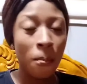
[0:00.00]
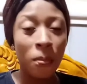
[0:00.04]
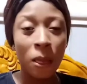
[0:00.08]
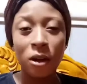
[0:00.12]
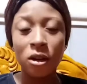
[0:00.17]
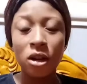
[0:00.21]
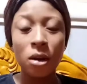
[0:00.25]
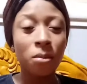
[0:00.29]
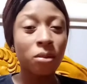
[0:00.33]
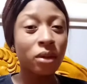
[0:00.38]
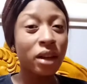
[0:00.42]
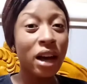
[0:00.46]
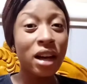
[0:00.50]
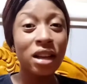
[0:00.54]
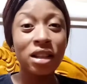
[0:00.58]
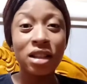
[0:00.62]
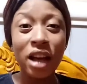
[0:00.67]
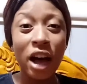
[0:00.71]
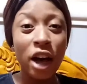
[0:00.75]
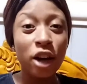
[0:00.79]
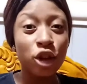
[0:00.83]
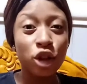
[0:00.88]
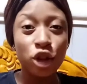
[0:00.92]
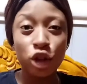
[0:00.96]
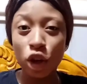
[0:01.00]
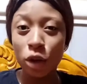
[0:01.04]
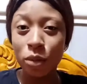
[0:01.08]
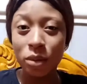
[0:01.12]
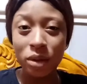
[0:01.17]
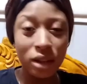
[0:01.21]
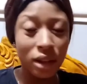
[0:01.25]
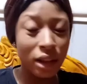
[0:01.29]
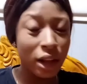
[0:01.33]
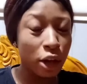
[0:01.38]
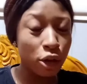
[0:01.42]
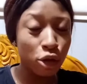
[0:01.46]
Sometimes I shop
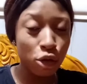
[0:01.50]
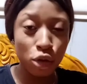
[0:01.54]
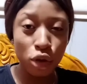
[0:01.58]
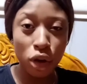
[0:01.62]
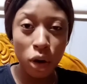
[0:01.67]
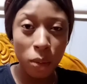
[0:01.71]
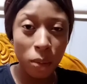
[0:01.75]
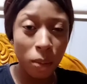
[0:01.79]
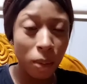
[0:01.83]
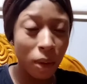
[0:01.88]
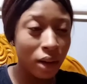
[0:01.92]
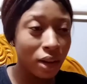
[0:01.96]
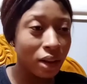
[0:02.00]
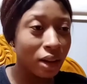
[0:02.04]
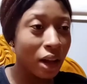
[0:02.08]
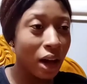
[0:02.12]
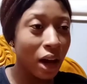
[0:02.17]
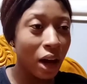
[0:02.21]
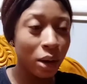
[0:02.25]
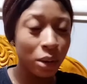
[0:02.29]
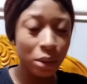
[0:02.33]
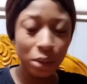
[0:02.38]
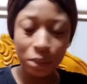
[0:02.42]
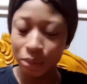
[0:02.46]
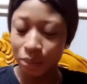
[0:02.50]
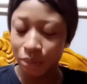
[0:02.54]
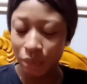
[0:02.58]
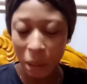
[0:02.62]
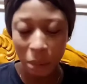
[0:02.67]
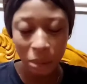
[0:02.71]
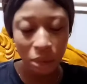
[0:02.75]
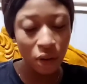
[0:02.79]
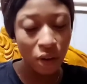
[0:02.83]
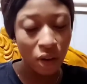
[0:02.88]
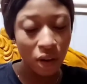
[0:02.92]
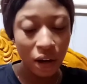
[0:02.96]
till I drop, but now
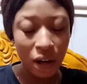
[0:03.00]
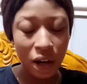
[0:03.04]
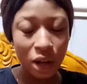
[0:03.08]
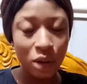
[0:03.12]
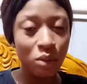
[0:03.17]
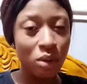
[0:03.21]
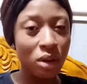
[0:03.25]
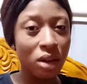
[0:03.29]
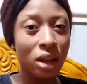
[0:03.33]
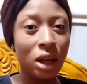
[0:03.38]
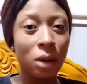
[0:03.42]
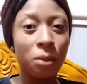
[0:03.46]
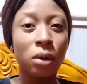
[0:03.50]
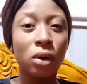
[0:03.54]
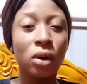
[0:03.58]
I'm no longer doing that,